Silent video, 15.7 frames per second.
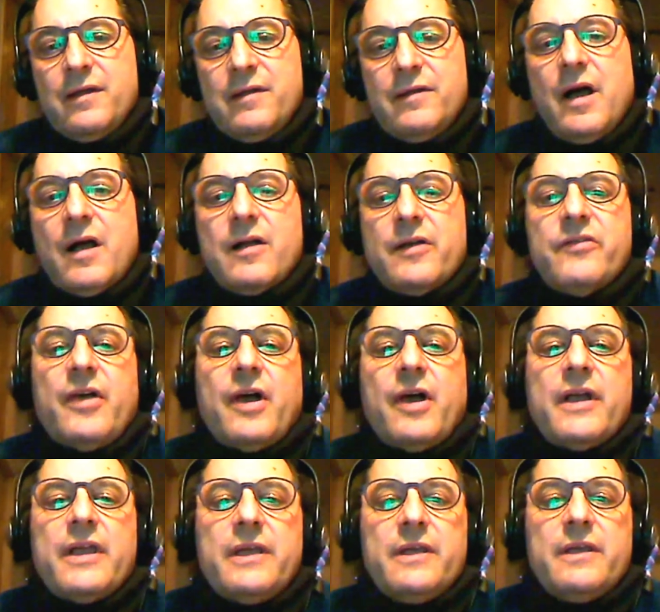
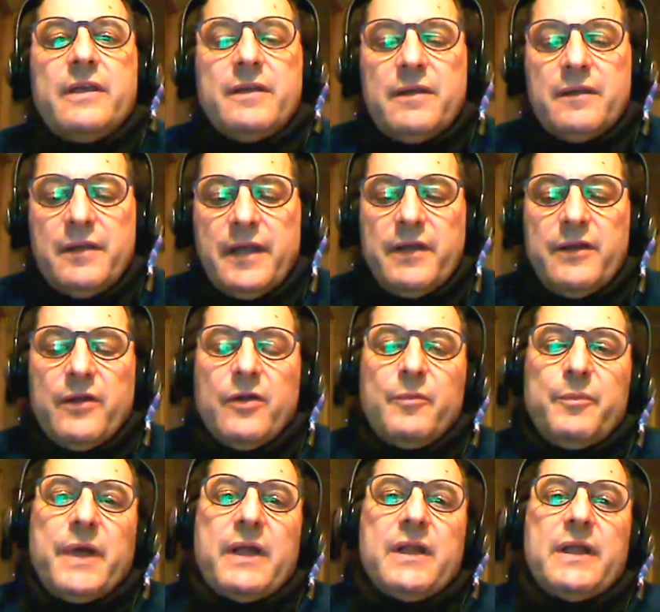Nagasaki, in her
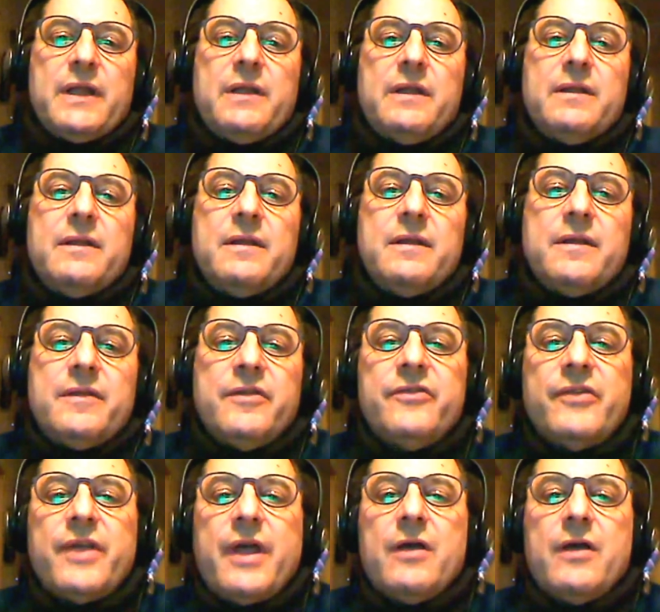belly, the
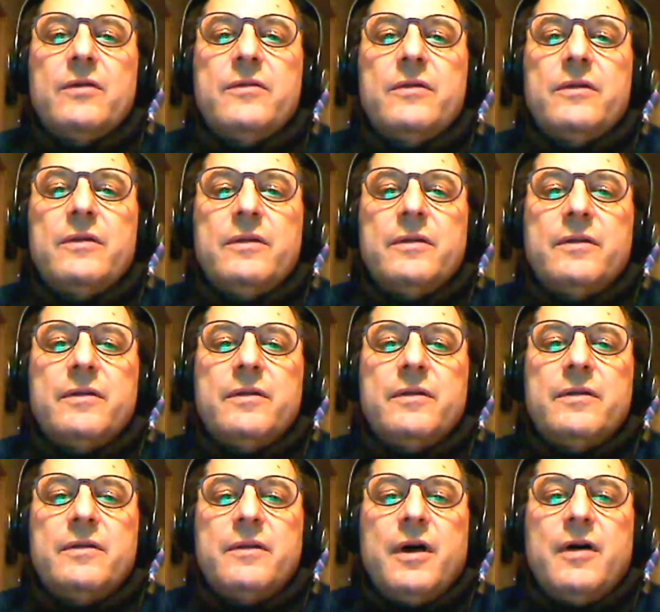sound
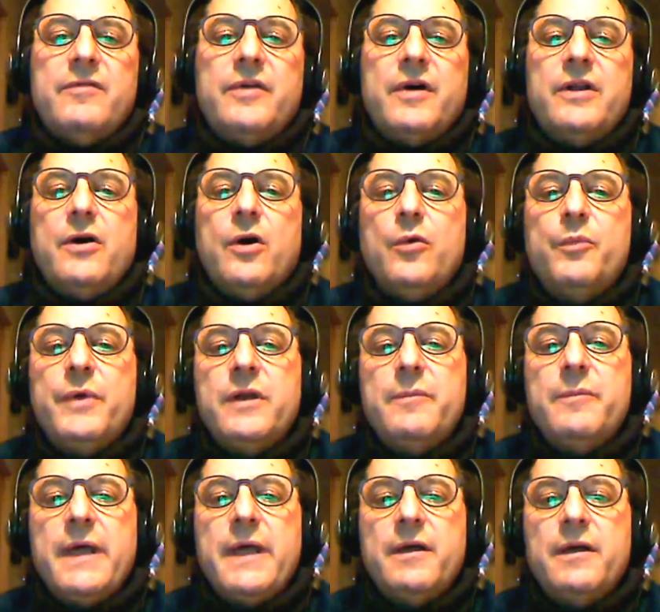of an open
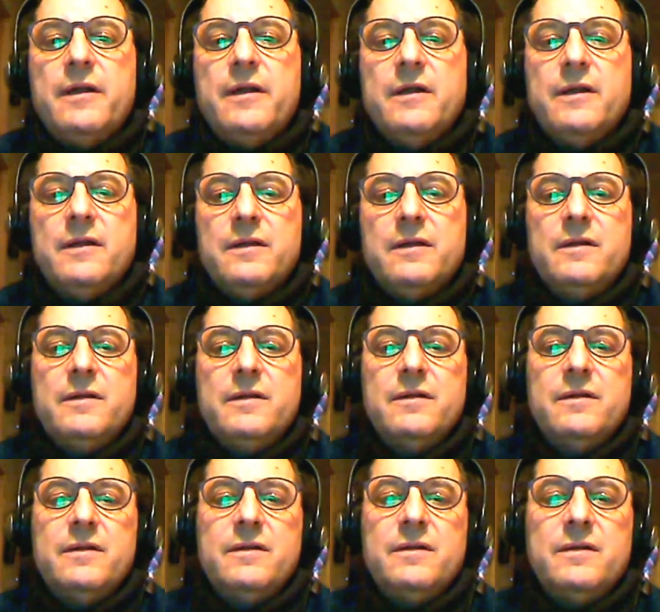mail,
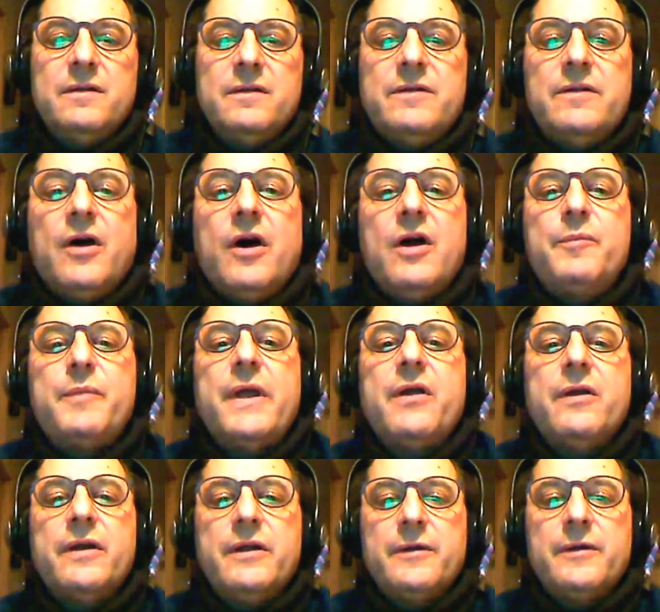Don
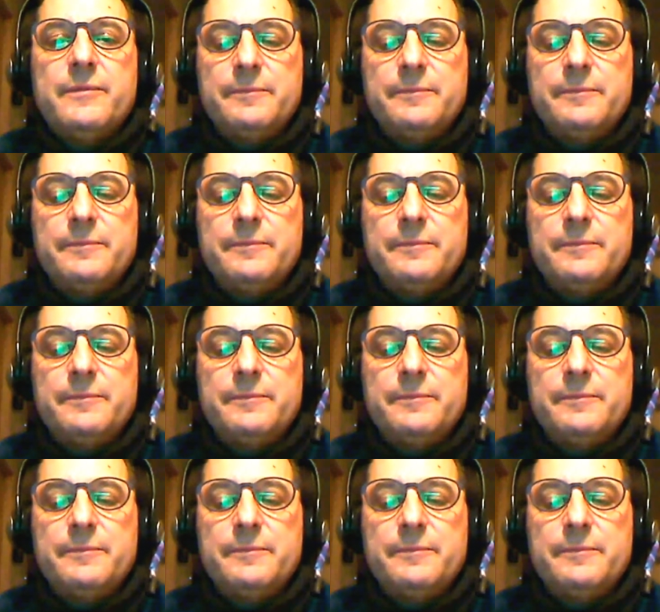Baird.